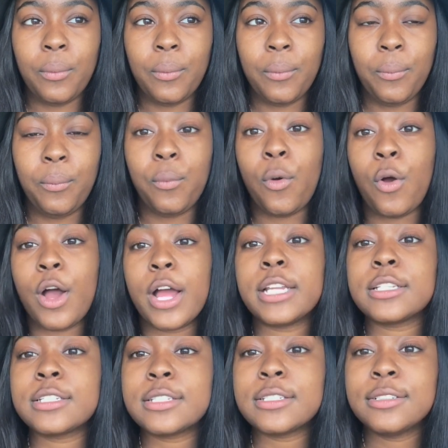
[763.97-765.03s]

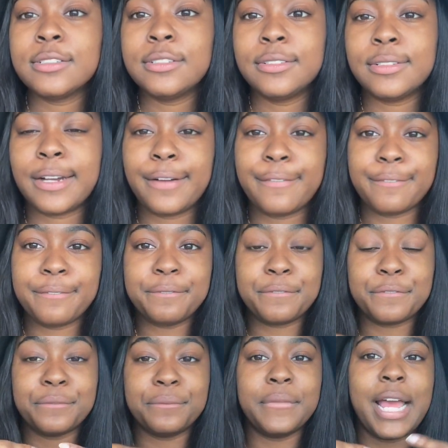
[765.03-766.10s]
want
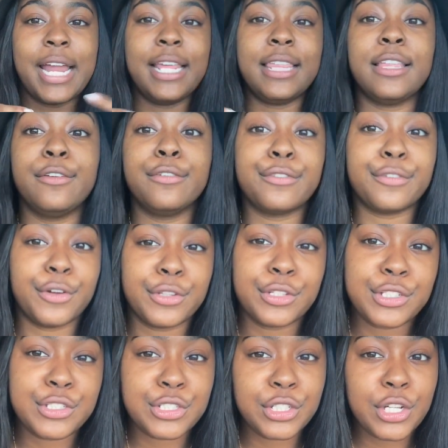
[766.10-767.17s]
anything
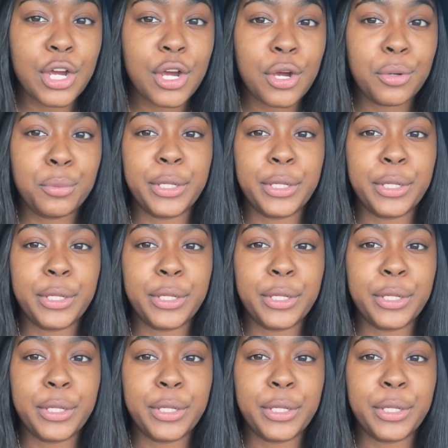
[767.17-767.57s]
further to go.